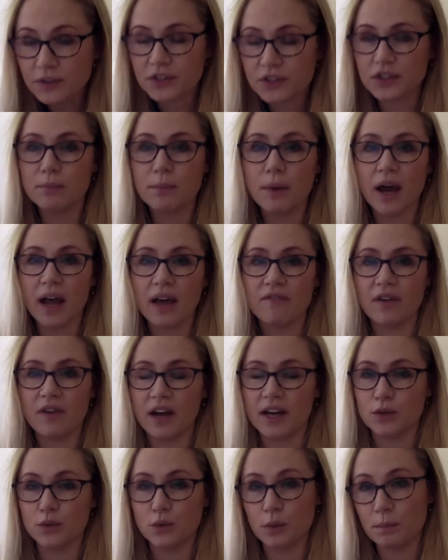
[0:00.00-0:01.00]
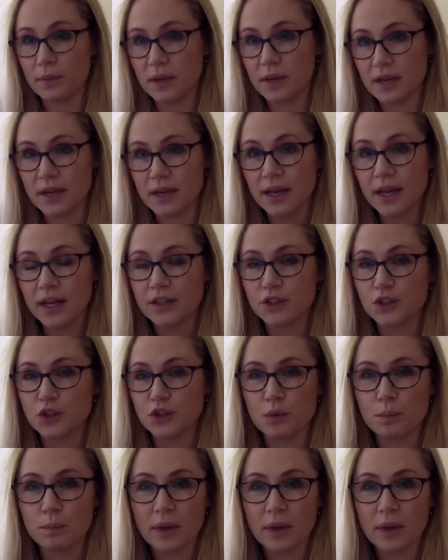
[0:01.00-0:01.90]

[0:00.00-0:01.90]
so my advice would be to